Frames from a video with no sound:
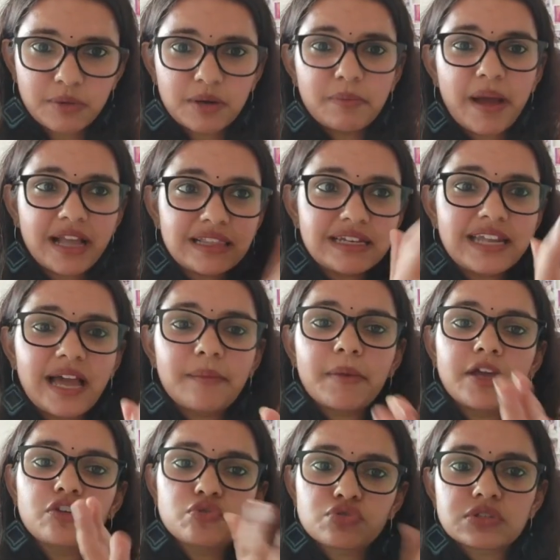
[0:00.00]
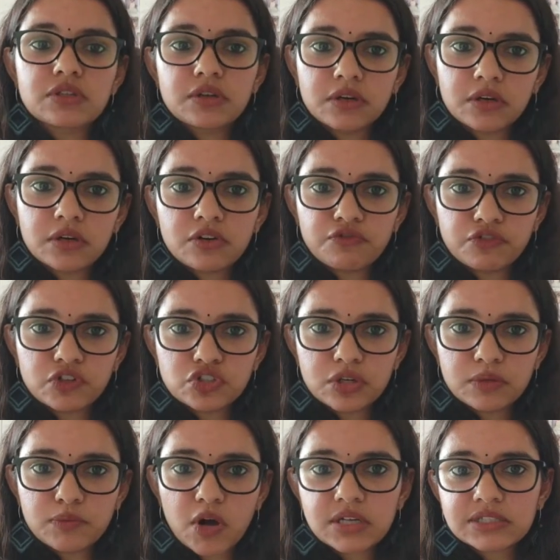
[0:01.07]
But by the time I used the official
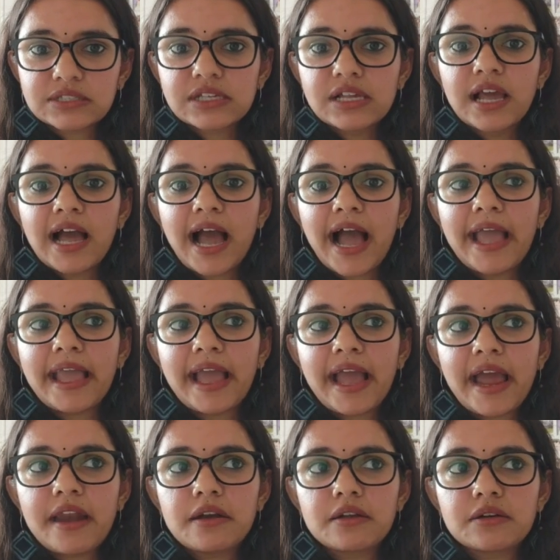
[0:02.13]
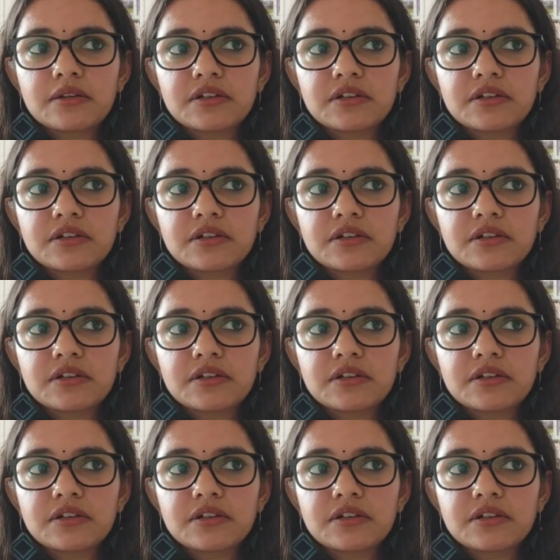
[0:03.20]
mocks, I had